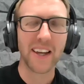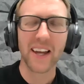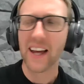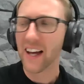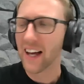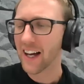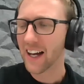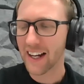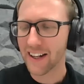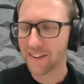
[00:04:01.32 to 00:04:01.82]

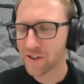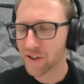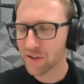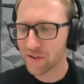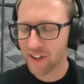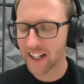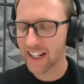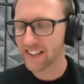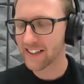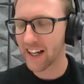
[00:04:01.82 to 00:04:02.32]
I just
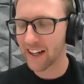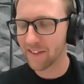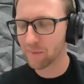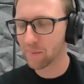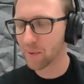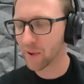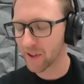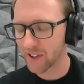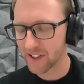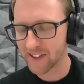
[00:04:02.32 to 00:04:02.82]
realised I
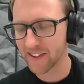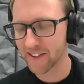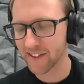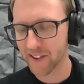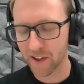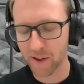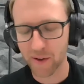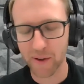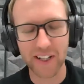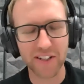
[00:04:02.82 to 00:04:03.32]
haven't put this
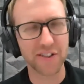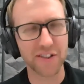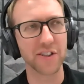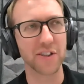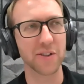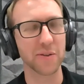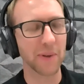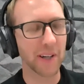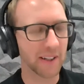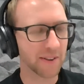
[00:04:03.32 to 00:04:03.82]
into your
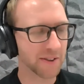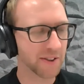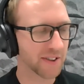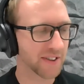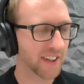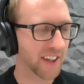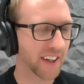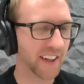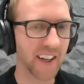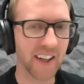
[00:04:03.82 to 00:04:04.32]
questions, but I was
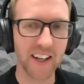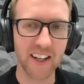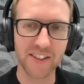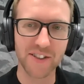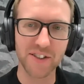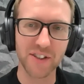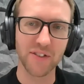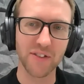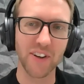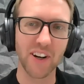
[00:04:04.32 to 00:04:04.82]
just going to,
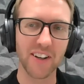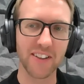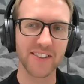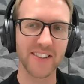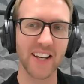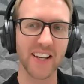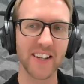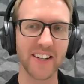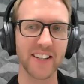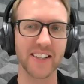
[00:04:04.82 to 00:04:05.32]
just for our
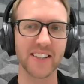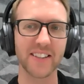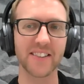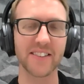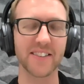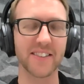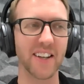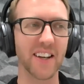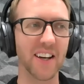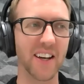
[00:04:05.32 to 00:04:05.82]

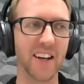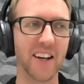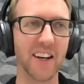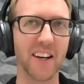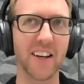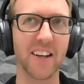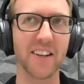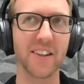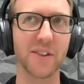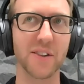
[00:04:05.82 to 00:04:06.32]
attendees
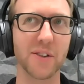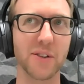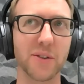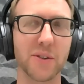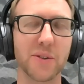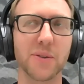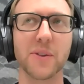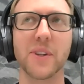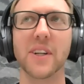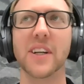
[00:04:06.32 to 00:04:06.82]

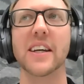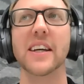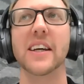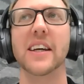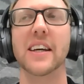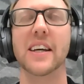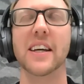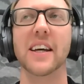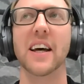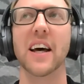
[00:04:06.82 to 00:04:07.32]
who
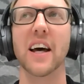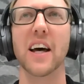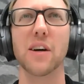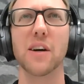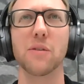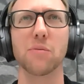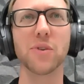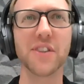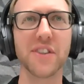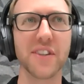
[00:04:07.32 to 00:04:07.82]

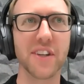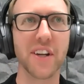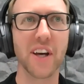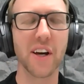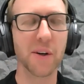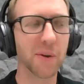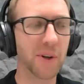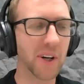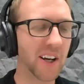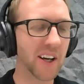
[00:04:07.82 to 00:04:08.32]
wouldn't
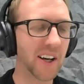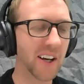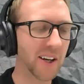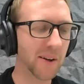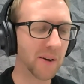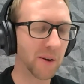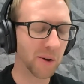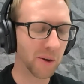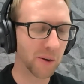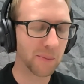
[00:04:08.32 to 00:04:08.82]
know
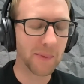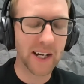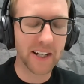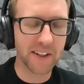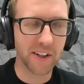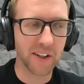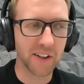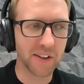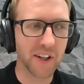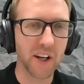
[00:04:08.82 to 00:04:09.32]
or
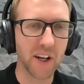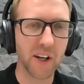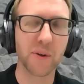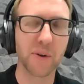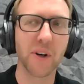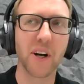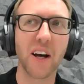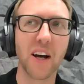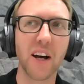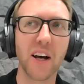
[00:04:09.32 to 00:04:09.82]
might not
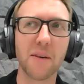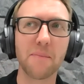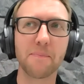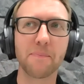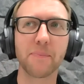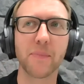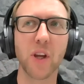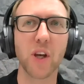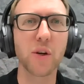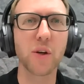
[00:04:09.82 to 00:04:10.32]
know,
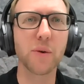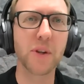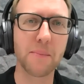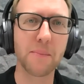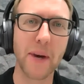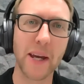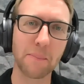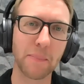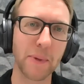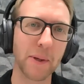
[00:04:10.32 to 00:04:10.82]
who are the
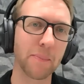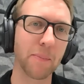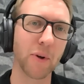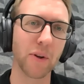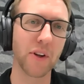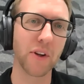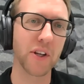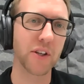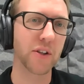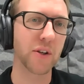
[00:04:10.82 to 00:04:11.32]
main
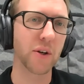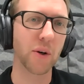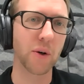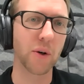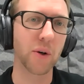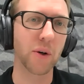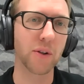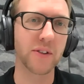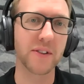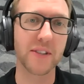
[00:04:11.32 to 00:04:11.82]
people that
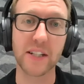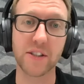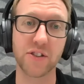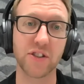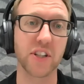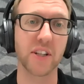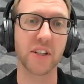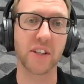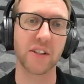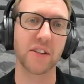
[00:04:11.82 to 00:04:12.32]
you're
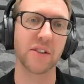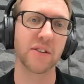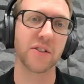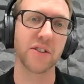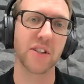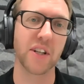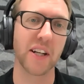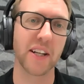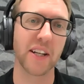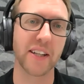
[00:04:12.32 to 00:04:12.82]
teaching
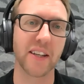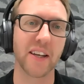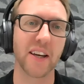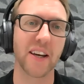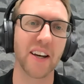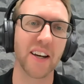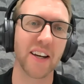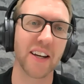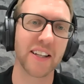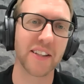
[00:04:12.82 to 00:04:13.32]
usually
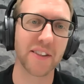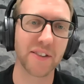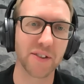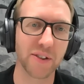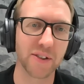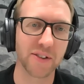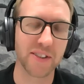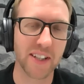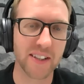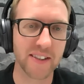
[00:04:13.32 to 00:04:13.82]
in
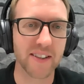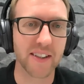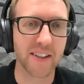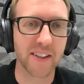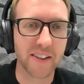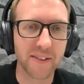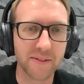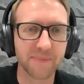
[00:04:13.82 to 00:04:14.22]
your setting?